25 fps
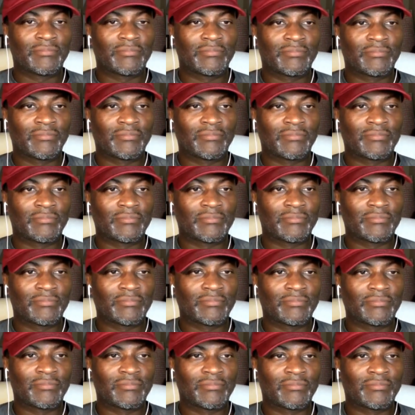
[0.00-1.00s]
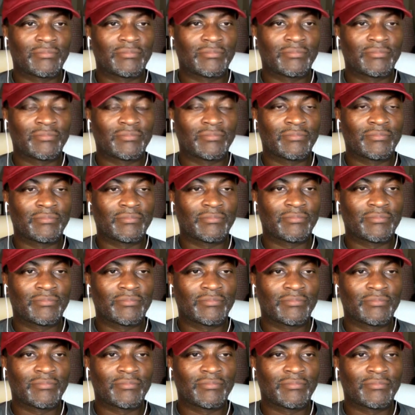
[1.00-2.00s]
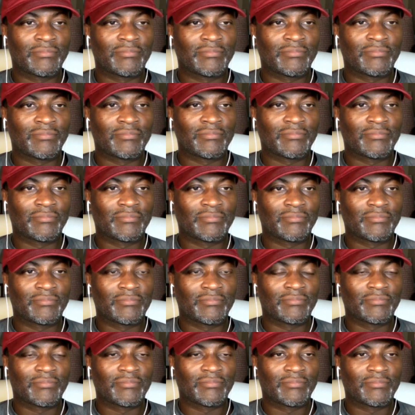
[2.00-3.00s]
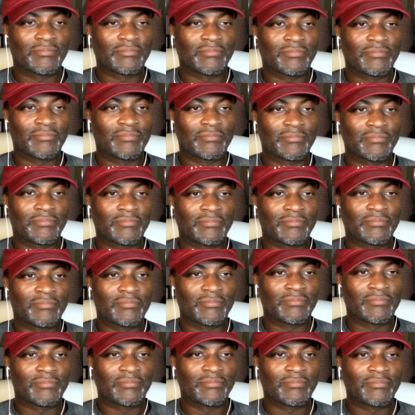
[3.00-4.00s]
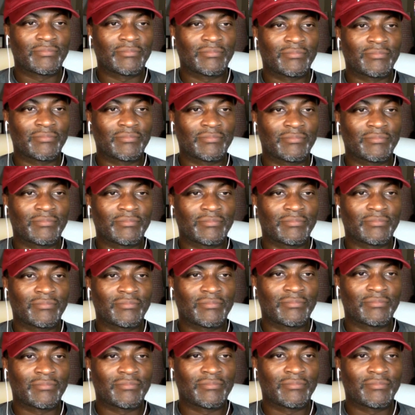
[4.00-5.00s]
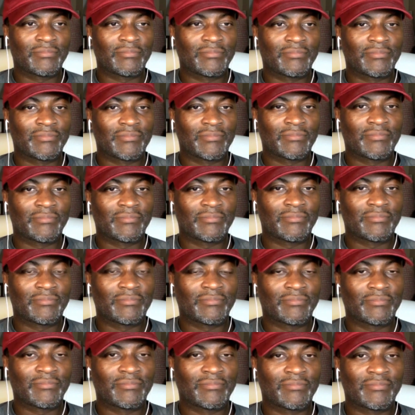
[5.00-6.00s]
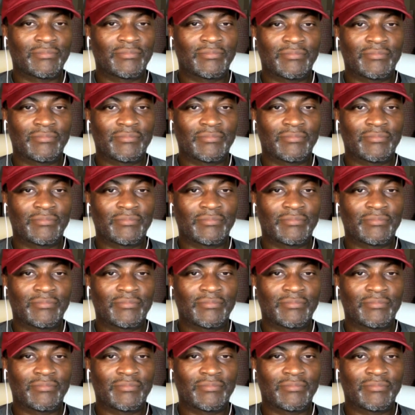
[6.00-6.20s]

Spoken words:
No words are spoken by the person on screen.